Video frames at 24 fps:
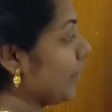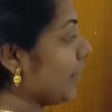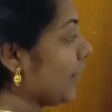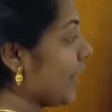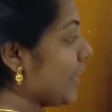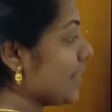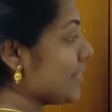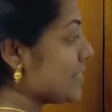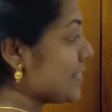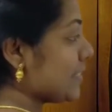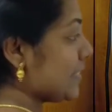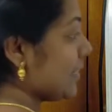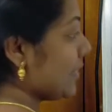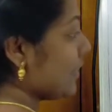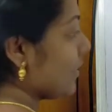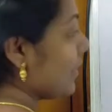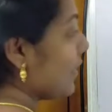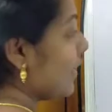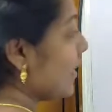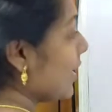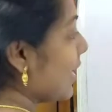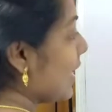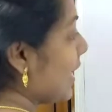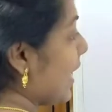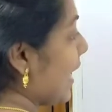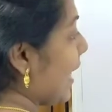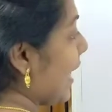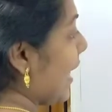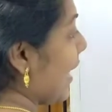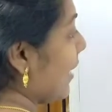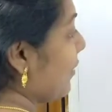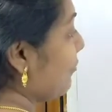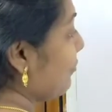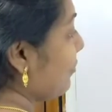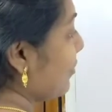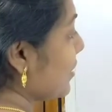grassland,
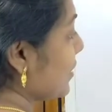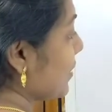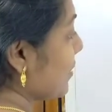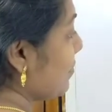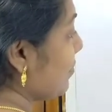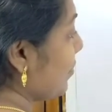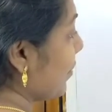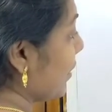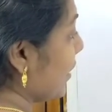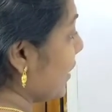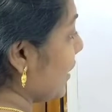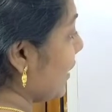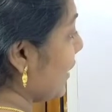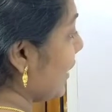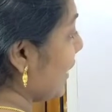and for temperate